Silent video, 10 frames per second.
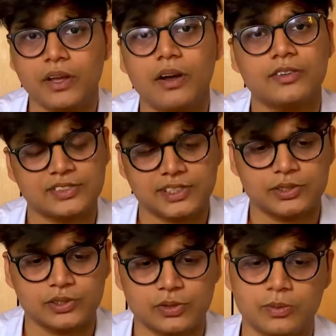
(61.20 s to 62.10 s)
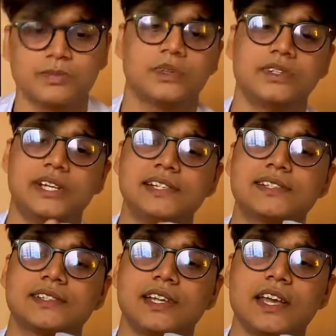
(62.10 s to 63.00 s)
of stethoscope.
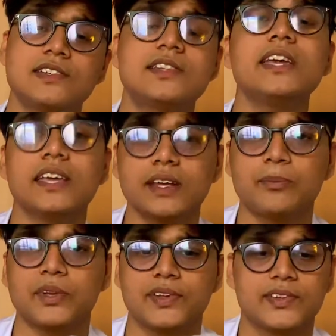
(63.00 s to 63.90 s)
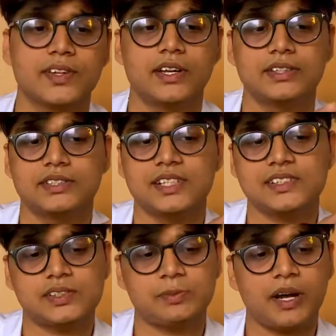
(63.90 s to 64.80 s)
This is the earpiece.
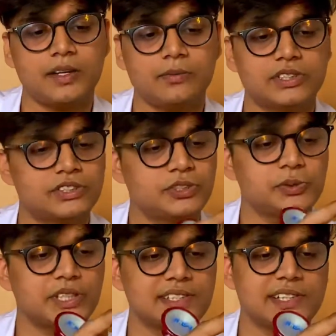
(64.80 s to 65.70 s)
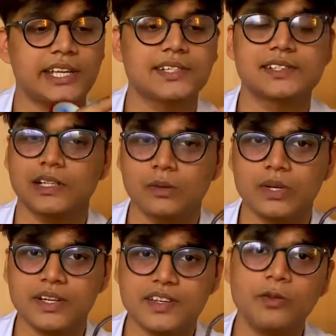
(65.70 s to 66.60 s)
This part which you can see in
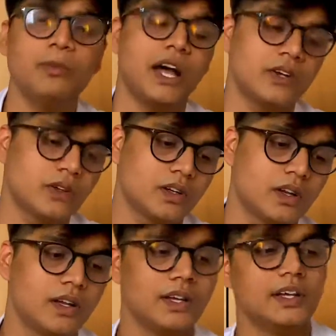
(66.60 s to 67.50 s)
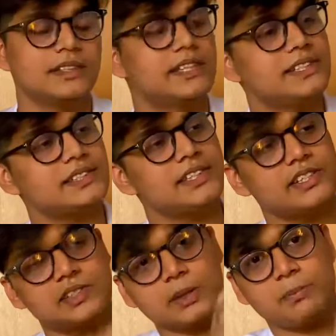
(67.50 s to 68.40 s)
silver is binaural. This
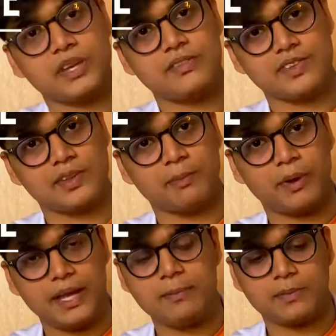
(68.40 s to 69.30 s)
is the PVC pipe.